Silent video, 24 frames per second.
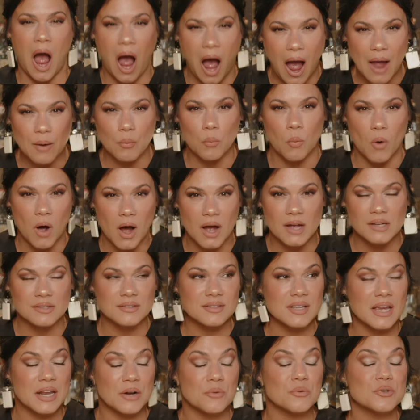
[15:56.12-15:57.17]
I
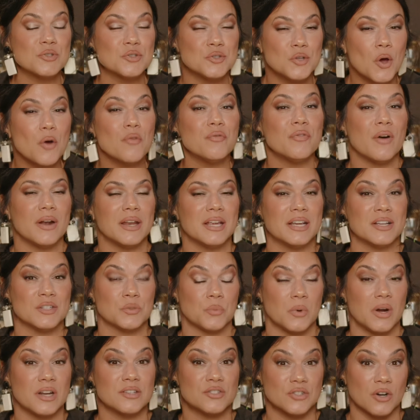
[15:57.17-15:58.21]
was. And it was so funny
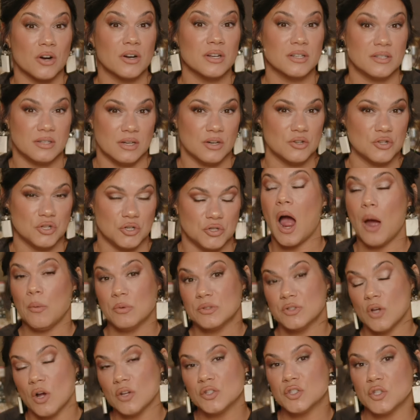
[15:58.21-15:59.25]
because when I started Dear Juju, I
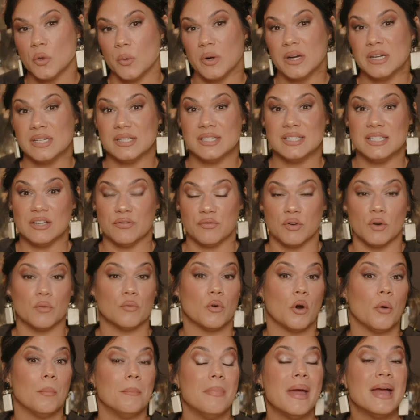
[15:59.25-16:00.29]
was also in a different
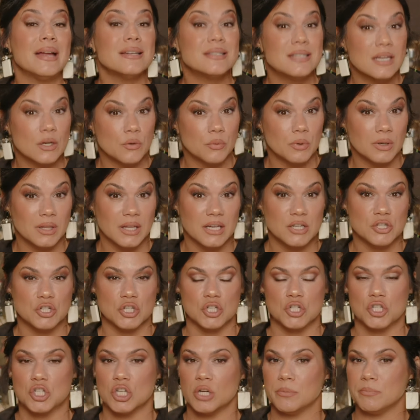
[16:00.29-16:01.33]
romantic
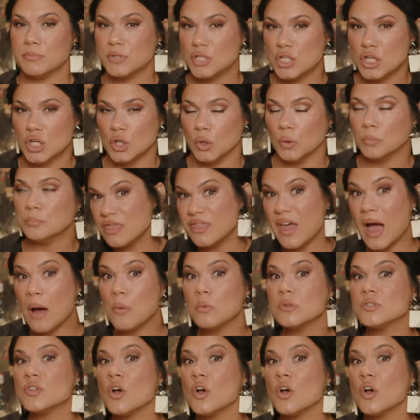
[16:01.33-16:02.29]
relationship too. That was